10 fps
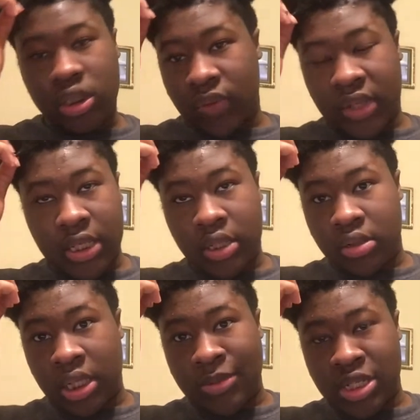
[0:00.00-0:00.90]
Like they
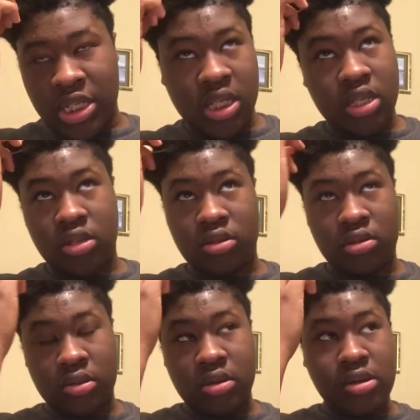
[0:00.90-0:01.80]
be saying
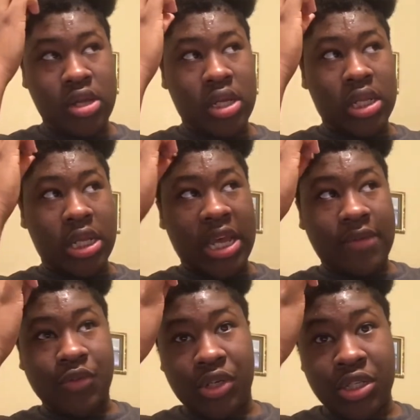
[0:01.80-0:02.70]
they have
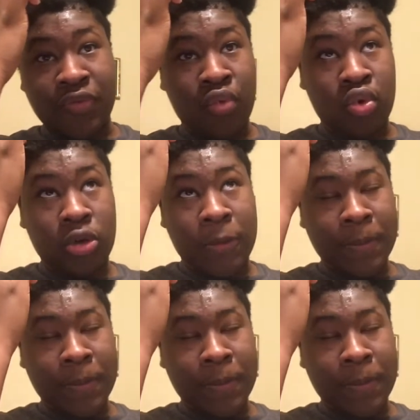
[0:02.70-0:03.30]
dreads for.